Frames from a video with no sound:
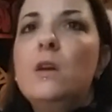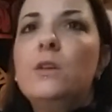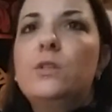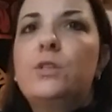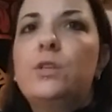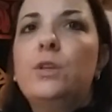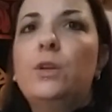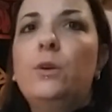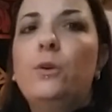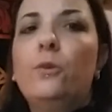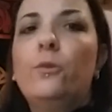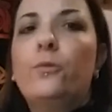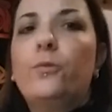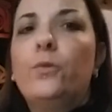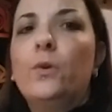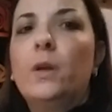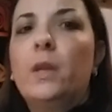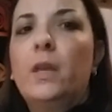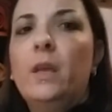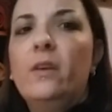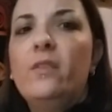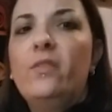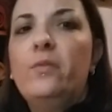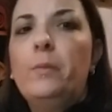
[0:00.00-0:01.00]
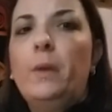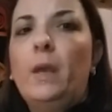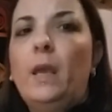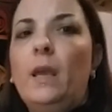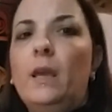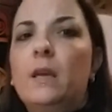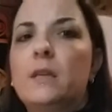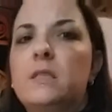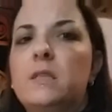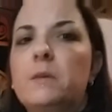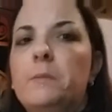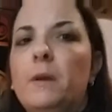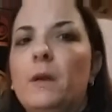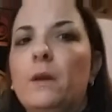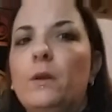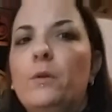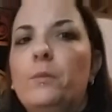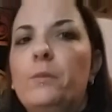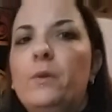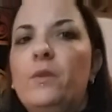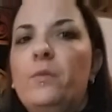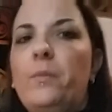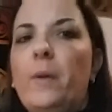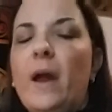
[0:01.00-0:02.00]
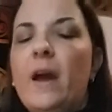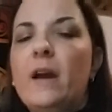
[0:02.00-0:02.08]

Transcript: to forgive me and to be able to move